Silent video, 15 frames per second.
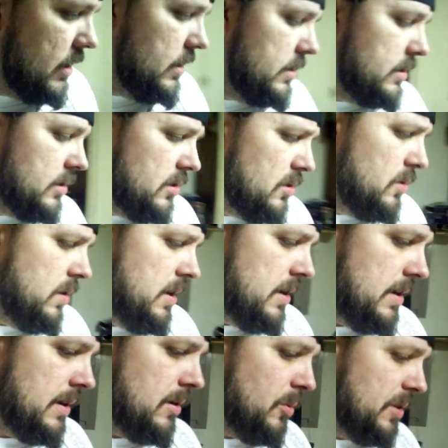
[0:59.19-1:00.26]
So,
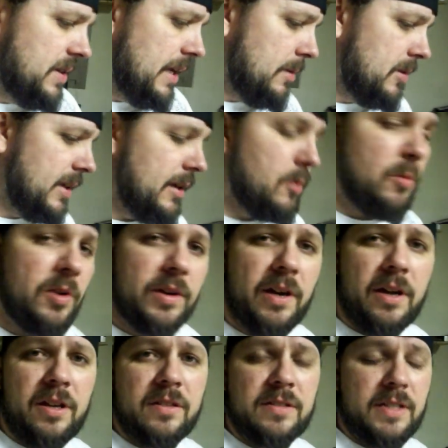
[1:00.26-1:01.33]
I wasn't able to get a
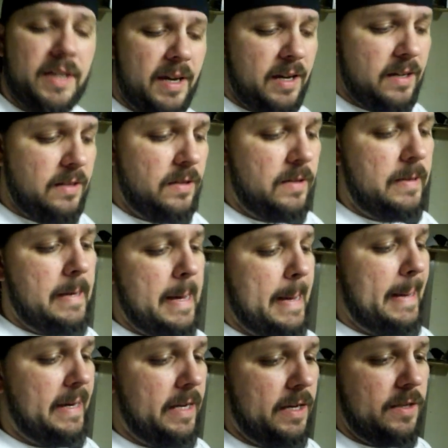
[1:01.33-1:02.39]
workout in today,
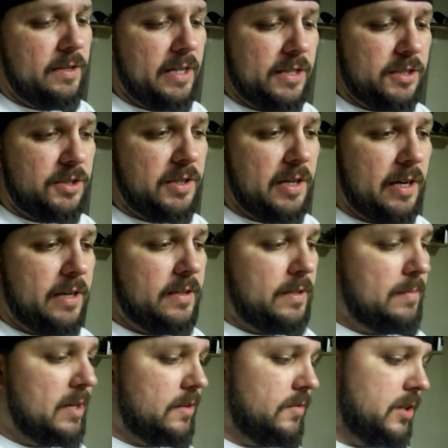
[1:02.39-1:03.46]
and yesterday I didn't
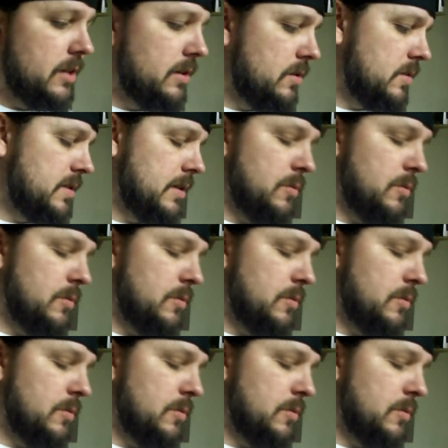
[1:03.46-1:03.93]
make a video because I